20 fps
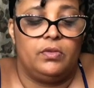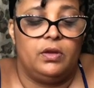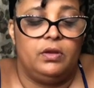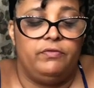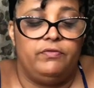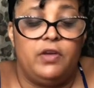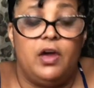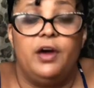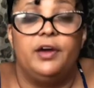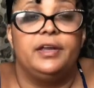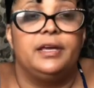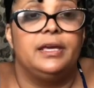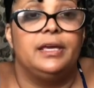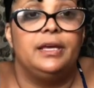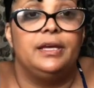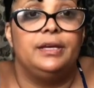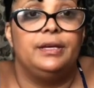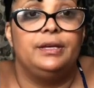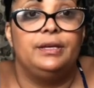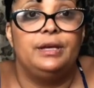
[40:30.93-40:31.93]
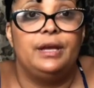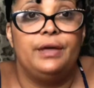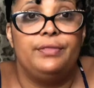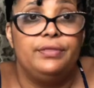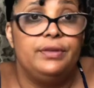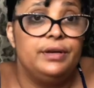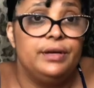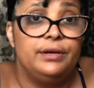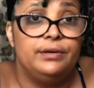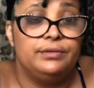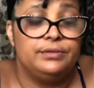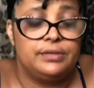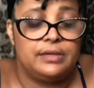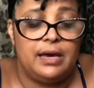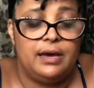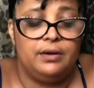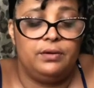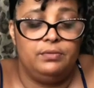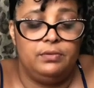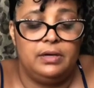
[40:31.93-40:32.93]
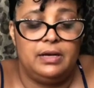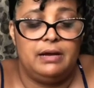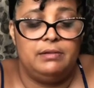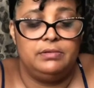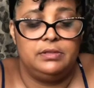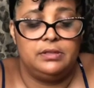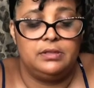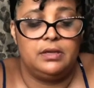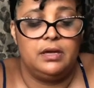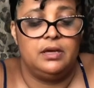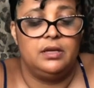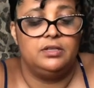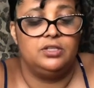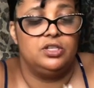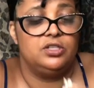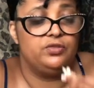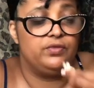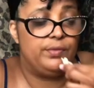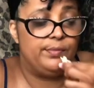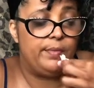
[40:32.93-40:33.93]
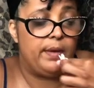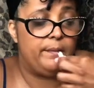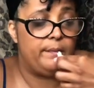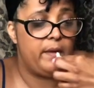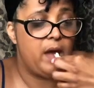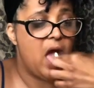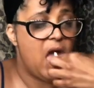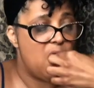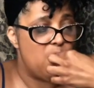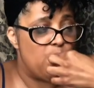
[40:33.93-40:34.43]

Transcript: if y'all didn't get nothing else out of what I was saying, just remember,